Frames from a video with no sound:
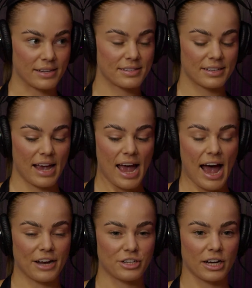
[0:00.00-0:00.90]
Yes.
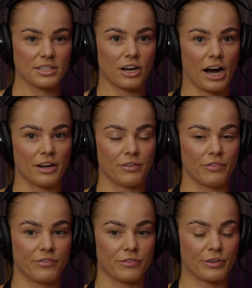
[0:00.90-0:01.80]
And Jackson kind
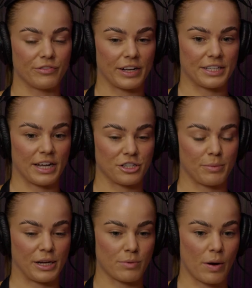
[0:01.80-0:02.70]
of reflected that
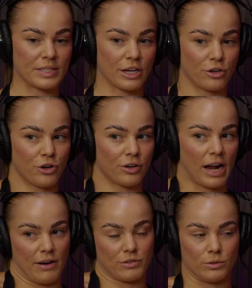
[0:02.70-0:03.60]
to me as well. He's like, you don't
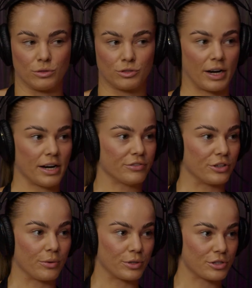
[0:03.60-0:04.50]
have to launch right now if you
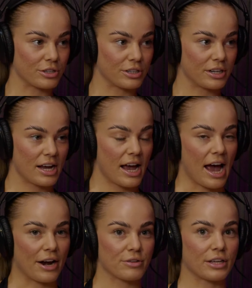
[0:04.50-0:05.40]
don't want to. Mm.
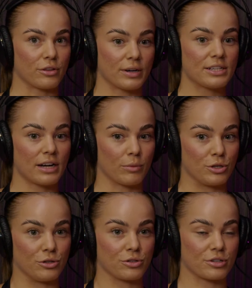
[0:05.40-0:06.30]
And I was like, the reason I want
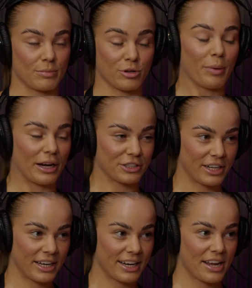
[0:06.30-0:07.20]
to is because I'm so
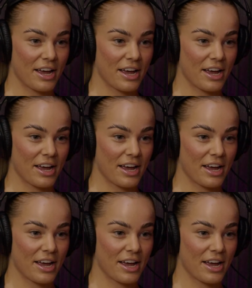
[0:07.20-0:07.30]
passionate.